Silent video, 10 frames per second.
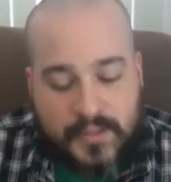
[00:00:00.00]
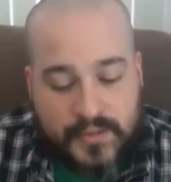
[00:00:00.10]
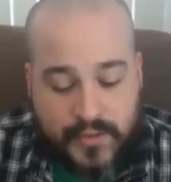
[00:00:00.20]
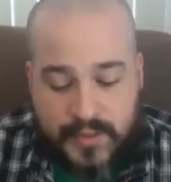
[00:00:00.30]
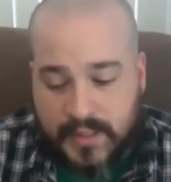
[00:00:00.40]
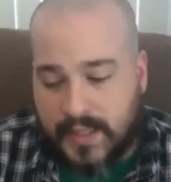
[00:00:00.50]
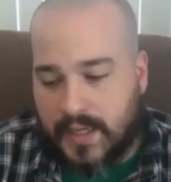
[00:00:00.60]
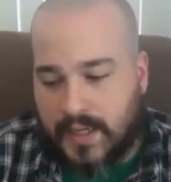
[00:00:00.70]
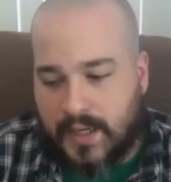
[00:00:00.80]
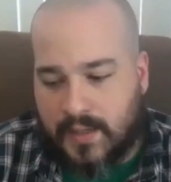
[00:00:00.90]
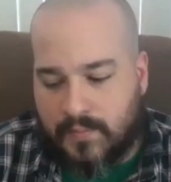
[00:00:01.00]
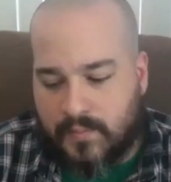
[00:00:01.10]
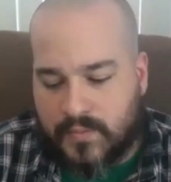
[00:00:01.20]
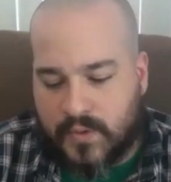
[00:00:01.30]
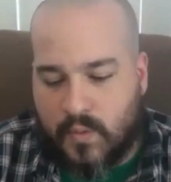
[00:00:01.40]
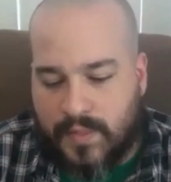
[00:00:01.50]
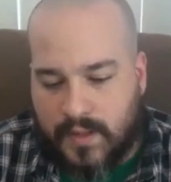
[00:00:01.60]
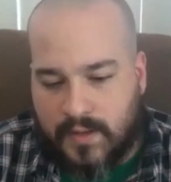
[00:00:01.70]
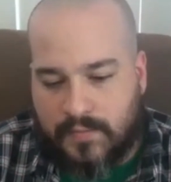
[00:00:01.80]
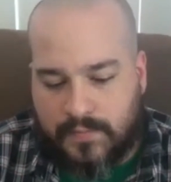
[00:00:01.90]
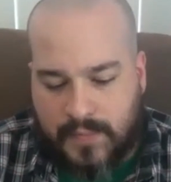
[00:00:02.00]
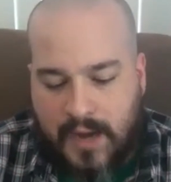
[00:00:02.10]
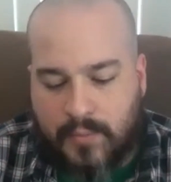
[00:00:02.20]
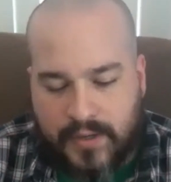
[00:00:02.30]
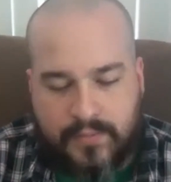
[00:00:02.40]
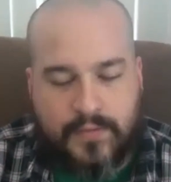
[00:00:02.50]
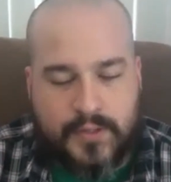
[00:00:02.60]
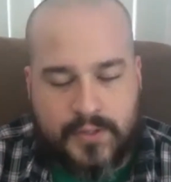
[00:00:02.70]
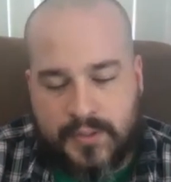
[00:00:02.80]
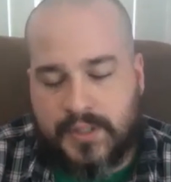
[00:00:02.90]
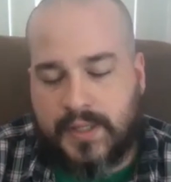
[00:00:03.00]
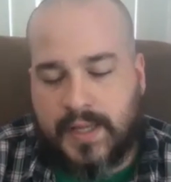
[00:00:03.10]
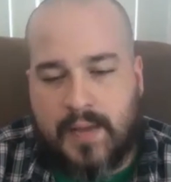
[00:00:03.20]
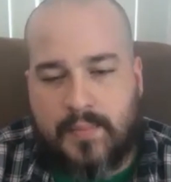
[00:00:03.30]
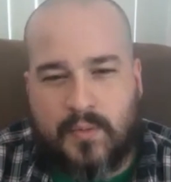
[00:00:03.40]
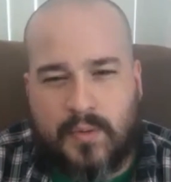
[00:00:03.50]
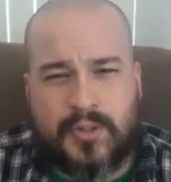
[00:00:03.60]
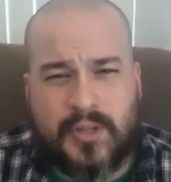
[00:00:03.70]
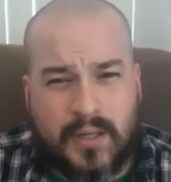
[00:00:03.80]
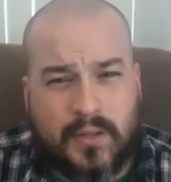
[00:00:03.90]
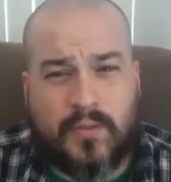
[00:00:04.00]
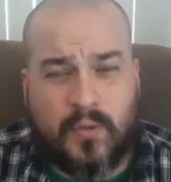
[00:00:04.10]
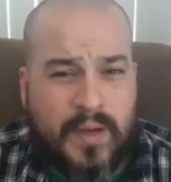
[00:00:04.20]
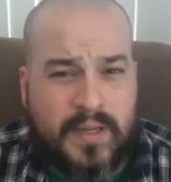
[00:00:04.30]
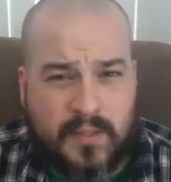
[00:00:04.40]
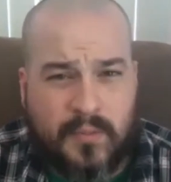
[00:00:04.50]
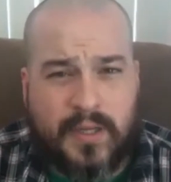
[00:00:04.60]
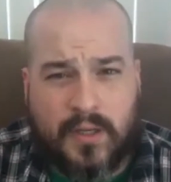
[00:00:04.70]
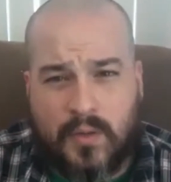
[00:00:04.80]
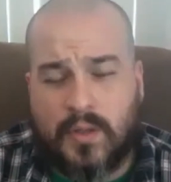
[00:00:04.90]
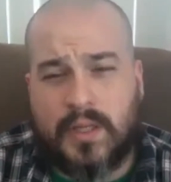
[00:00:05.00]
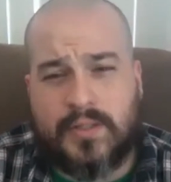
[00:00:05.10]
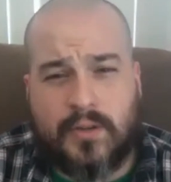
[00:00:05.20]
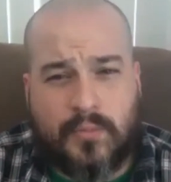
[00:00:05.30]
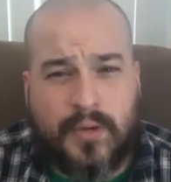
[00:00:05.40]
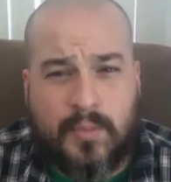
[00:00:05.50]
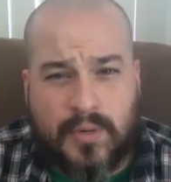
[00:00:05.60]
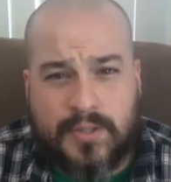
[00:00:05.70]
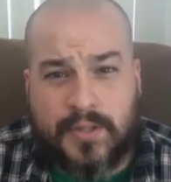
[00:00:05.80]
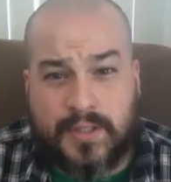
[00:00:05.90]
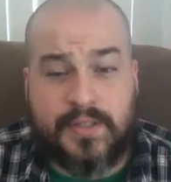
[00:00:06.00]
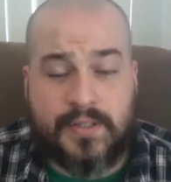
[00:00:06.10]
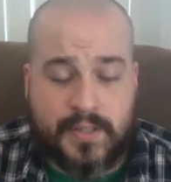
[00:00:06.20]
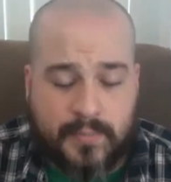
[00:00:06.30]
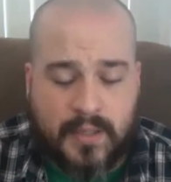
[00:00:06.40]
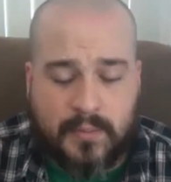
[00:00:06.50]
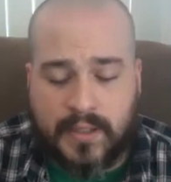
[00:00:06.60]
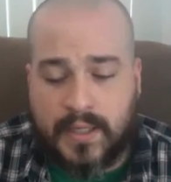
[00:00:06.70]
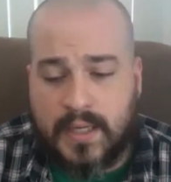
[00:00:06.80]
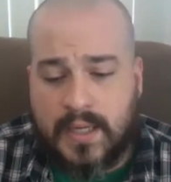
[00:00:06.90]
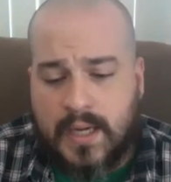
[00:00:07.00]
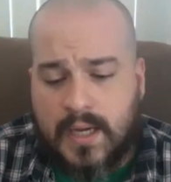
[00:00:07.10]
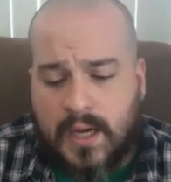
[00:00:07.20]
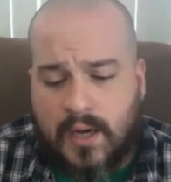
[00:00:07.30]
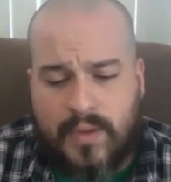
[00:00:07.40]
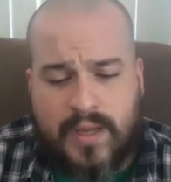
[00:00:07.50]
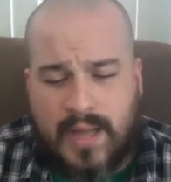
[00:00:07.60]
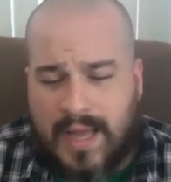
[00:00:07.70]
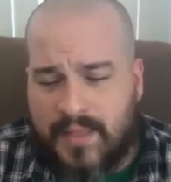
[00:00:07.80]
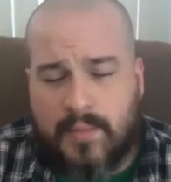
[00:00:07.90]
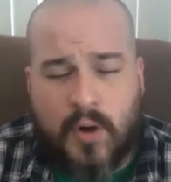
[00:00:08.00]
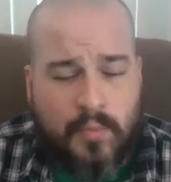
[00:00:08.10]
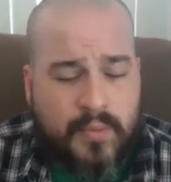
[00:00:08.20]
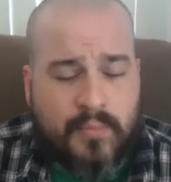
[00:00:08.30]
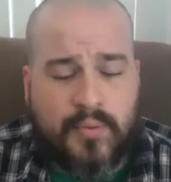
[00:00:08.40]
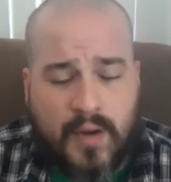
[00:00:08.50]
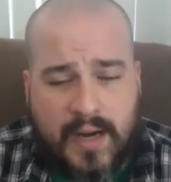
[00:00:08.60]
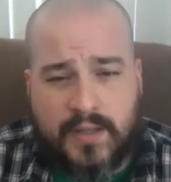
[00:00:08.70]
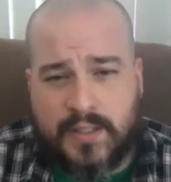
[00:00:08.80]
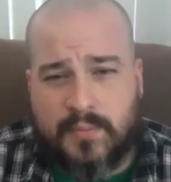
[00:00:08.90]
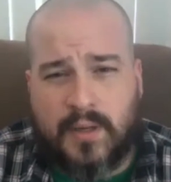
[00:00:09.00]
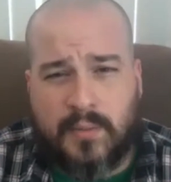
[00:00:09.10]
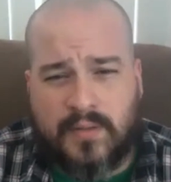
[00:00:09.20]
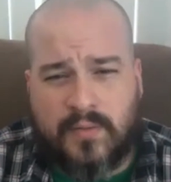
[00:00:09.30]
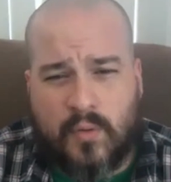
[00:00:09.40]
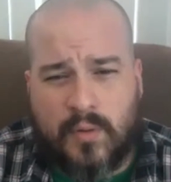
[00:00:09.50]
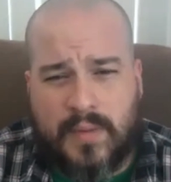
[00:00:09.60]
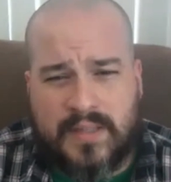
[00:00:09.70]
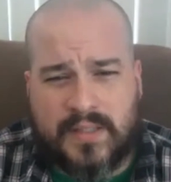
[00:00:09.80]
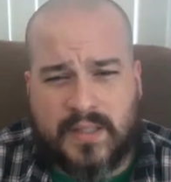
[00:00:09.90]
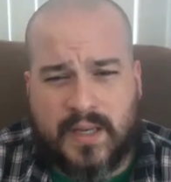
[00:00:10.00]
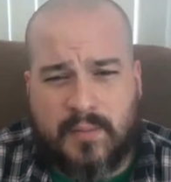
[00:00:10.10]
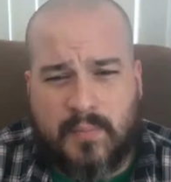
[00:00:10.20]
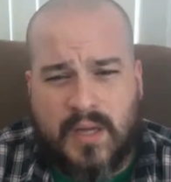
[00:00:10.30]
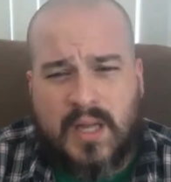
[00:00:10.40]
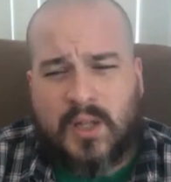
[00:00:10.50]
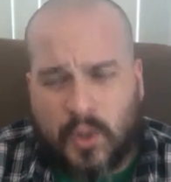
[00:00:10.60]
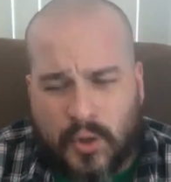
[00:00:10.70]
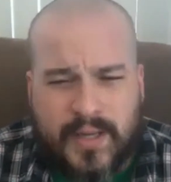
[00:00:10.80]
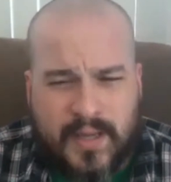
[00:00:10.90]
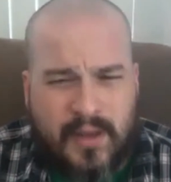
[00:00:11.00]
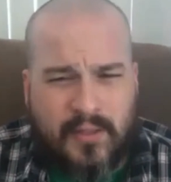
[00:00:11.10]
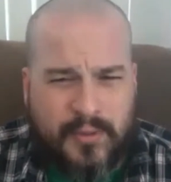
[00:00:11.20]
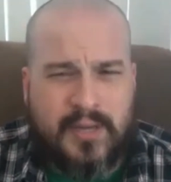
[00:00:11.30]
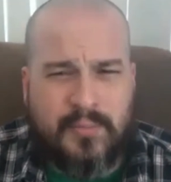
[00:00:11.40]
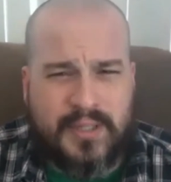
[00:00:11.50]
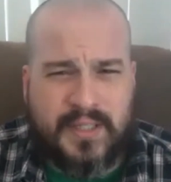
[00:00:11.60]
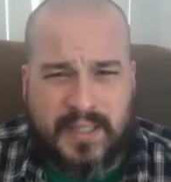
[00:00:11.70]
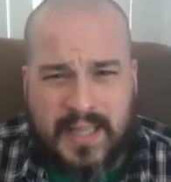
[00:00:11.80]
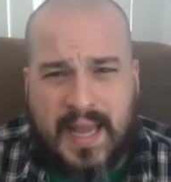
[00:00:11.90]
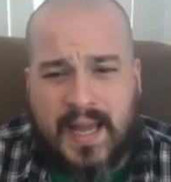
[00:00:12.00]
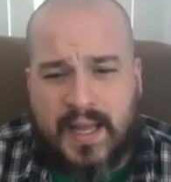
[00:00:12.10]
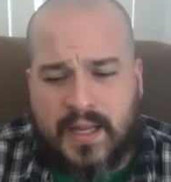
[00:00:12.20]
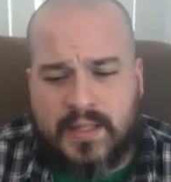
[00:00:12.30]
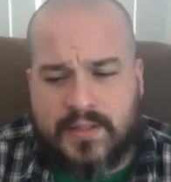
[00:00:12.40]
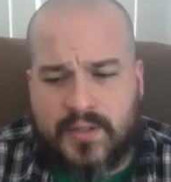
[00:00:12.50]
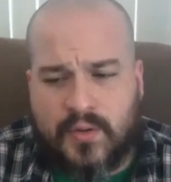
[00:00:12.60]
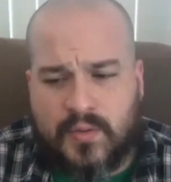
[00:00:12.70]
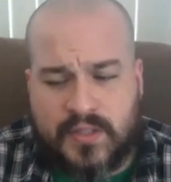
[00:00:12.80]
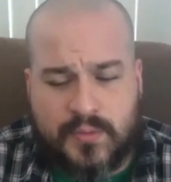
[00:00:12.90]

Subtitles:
Certainly. So when the outbreak first originally happened, we were trying to look for ways that we could utilize our 3D printer to assist the public. We had had them open prior to the public for basic learning about 3D printing and CAD, and so since it was